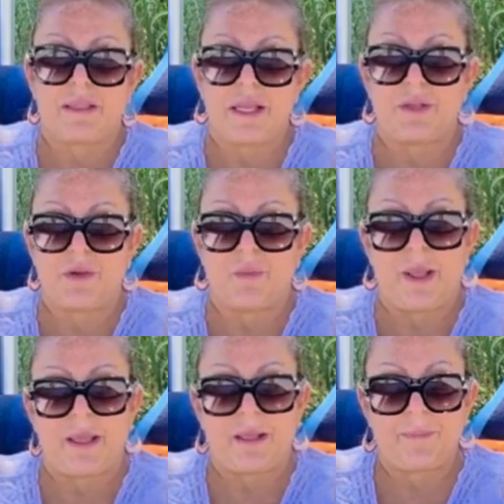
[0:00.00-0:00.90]
that they do
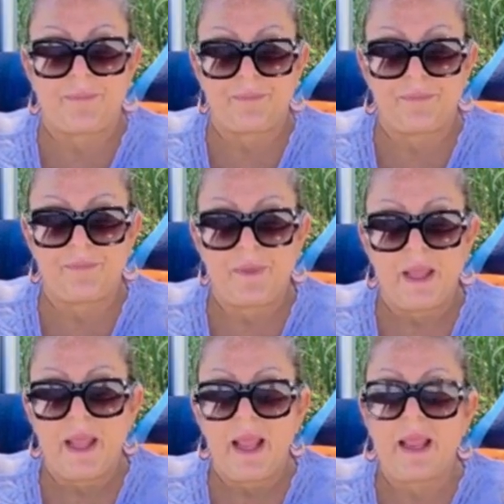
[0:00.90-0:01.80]
make.
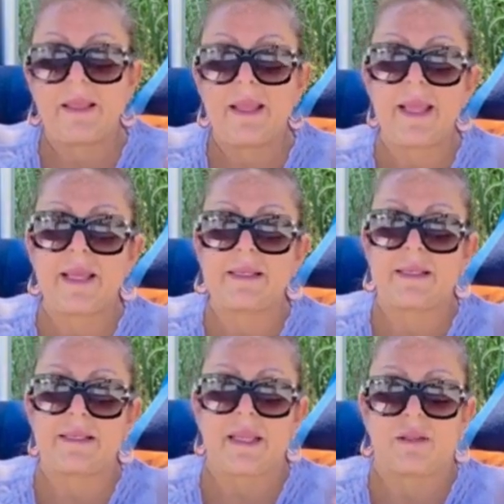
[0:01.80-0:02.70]
And they get
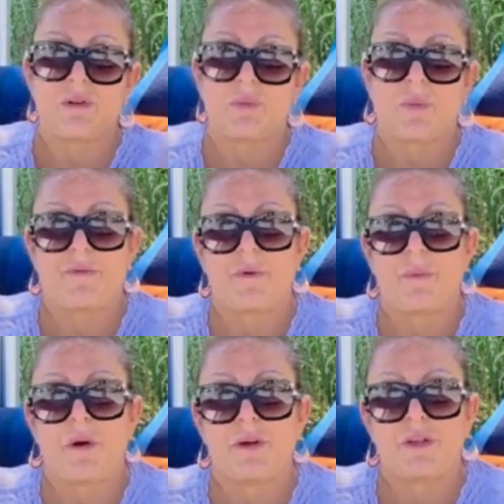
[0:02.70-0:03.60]
to set those profit
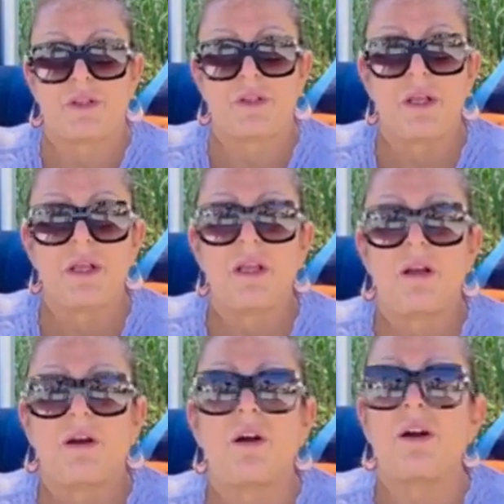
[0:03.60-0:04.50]
margins
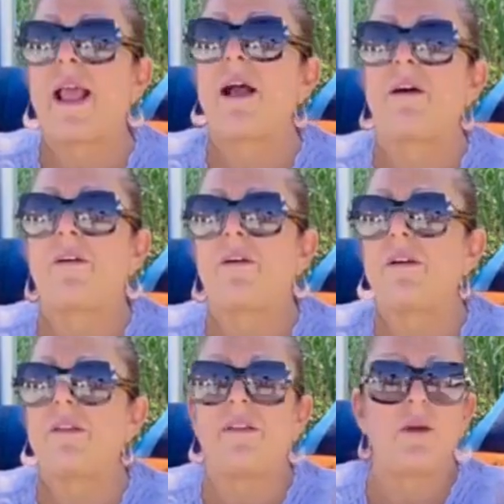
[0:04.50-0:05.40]
on how
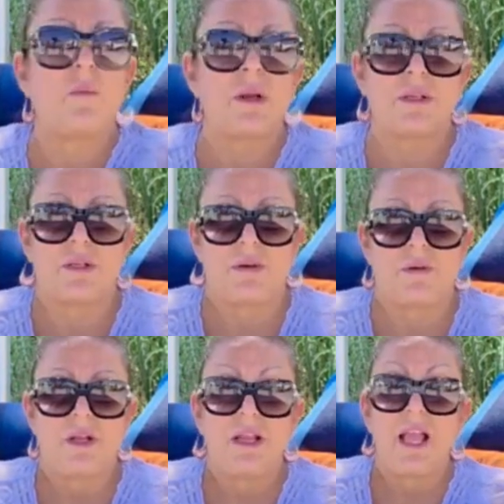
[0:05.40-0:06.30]
they want to,
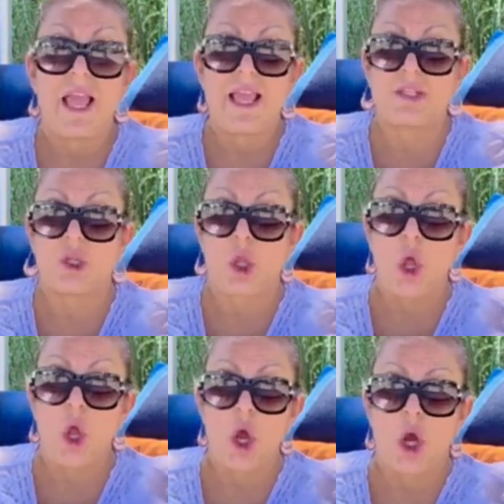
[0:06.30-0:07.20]
as
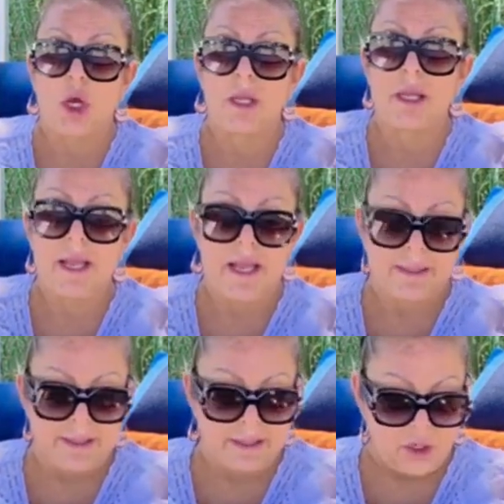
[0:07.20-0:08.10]
long
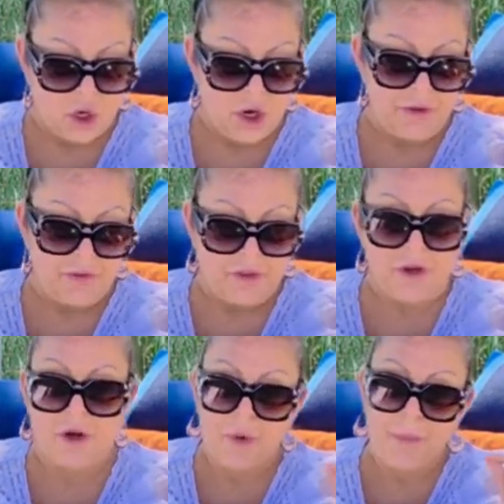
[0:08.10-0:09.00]
as it's on
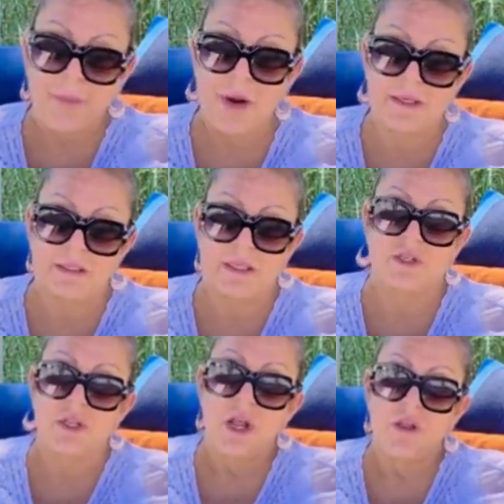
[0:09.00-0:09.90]
their price
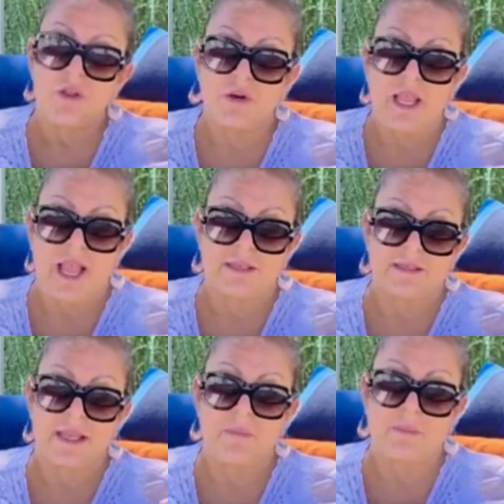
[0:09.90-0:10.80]
list. Their
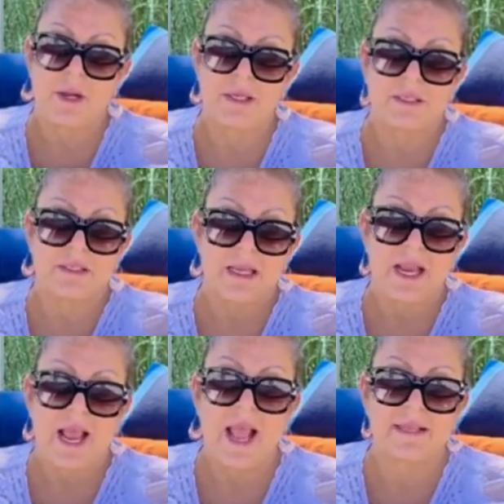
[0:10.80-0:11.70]
casket price list
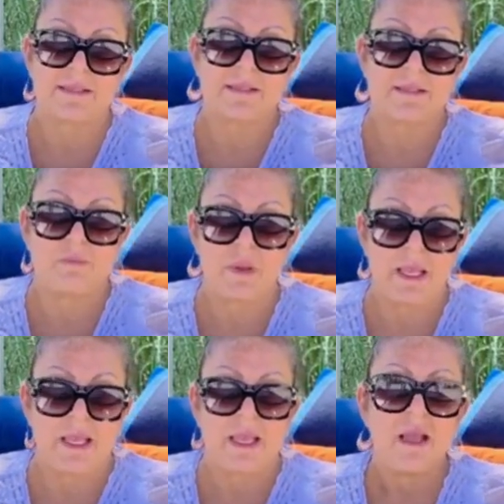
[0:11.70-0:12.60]
has to
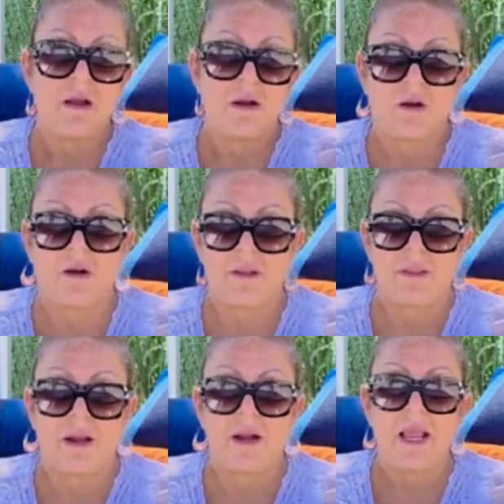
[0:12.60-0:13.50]
be
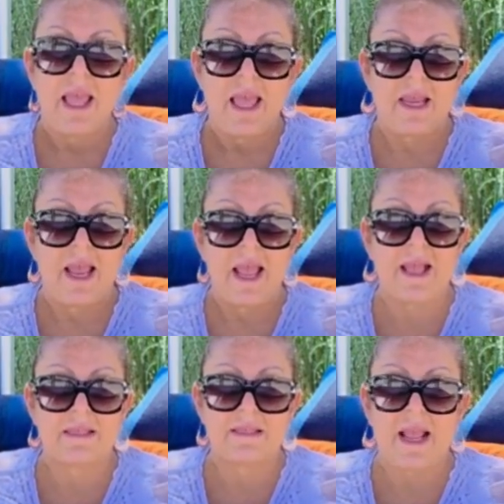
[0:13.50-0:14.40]
on there, and it
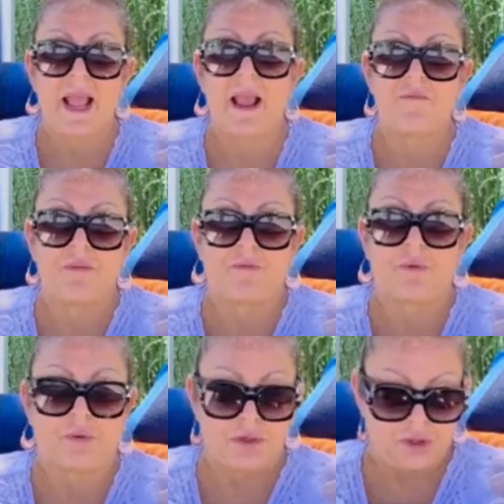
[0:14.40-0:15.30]
has to have the
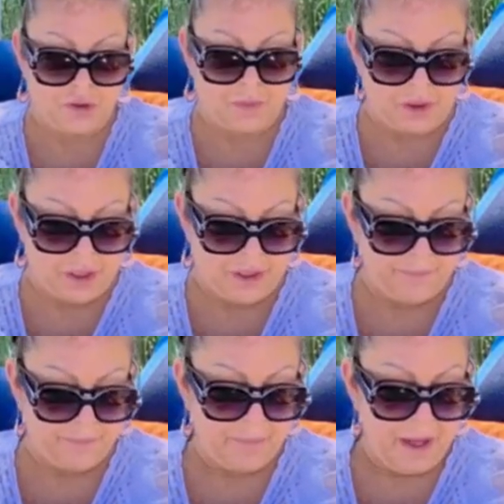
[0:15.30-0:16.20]
full description.
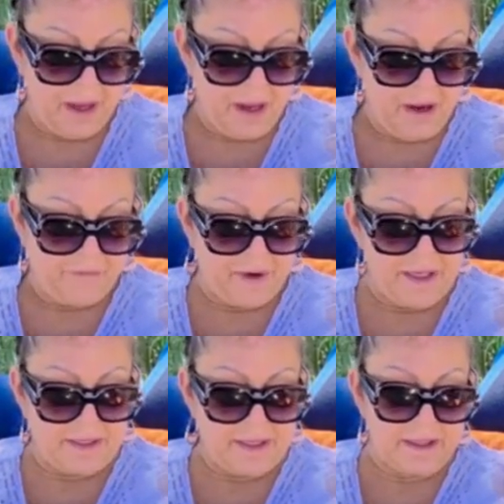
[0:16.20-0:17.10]
For
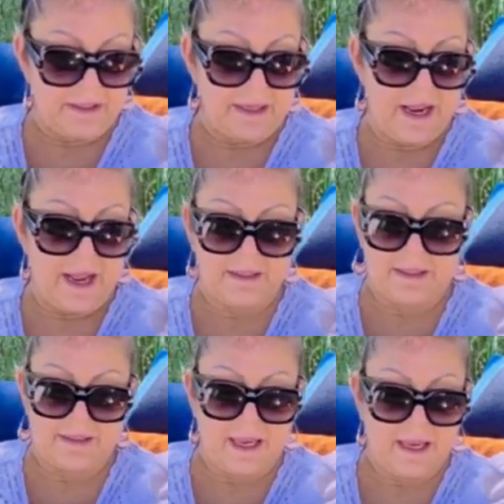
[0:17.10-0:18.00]
instance, it has
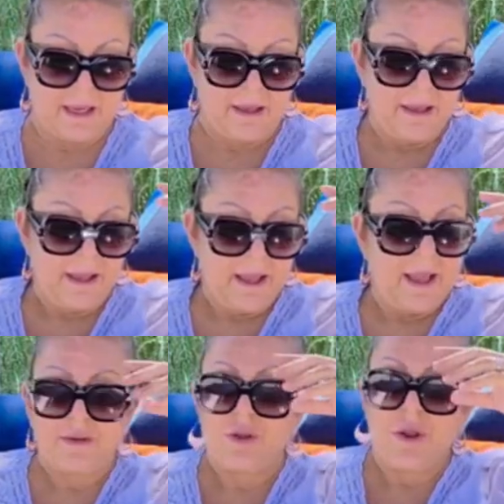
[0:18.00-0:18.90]
to say,
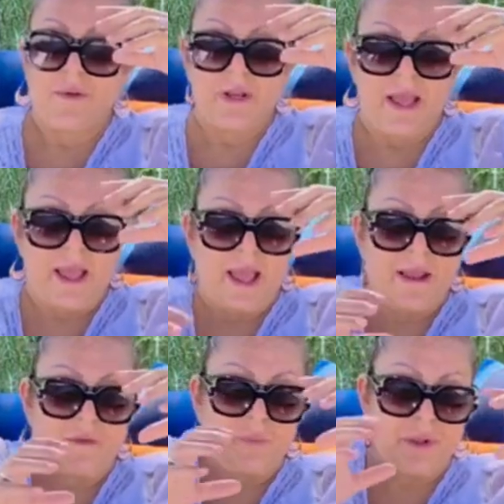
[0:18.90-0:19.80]
you have to
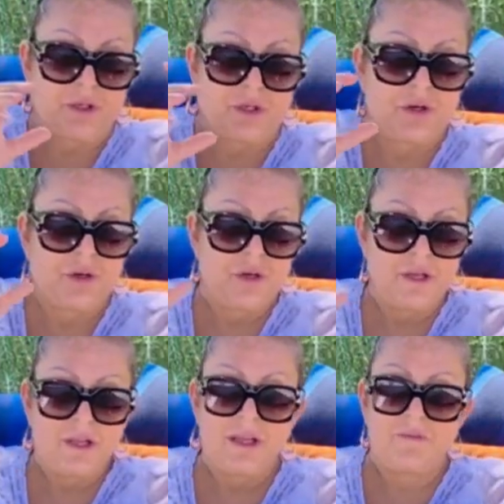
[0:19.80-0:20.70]
have the picture
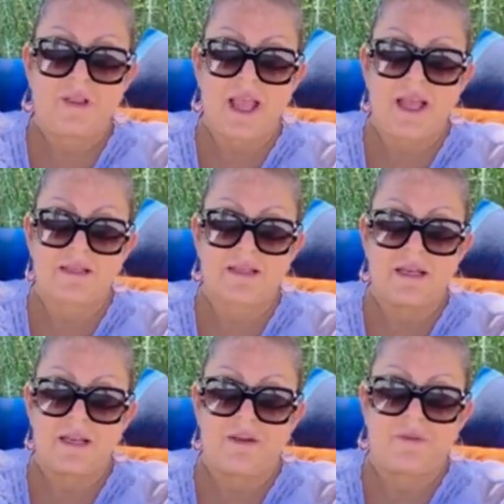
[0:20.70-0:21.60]
of the
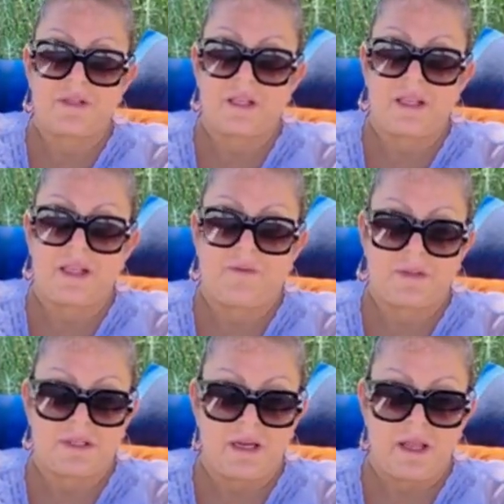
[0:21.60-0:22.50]
casket if
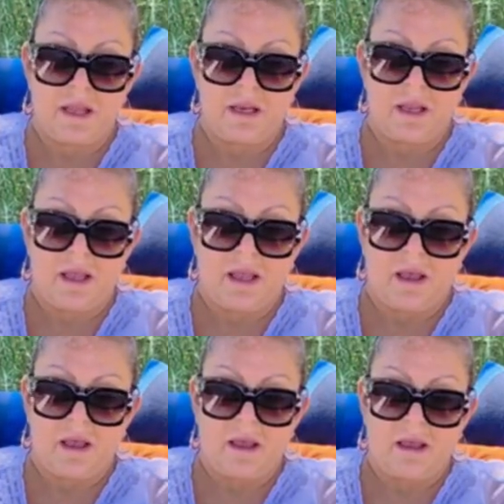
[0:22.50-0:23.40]
it's in a
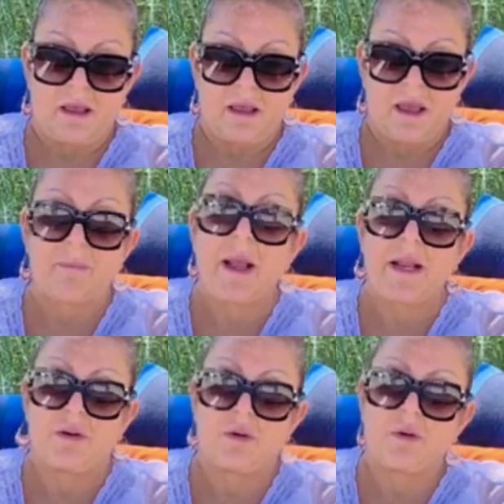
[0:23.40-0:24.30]

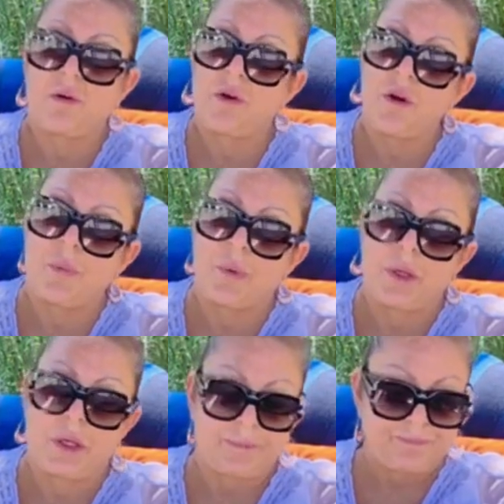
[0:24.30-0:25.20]
binder or a
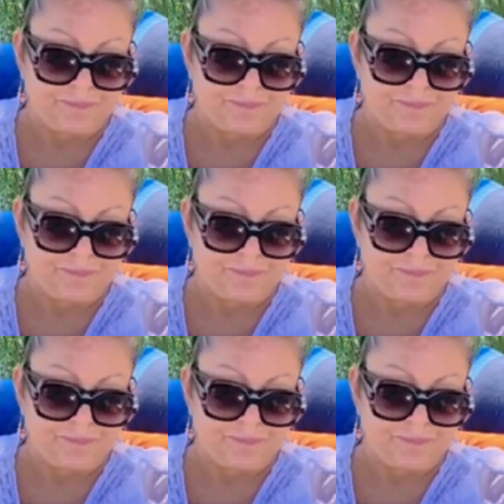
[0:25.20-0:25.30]
notebook,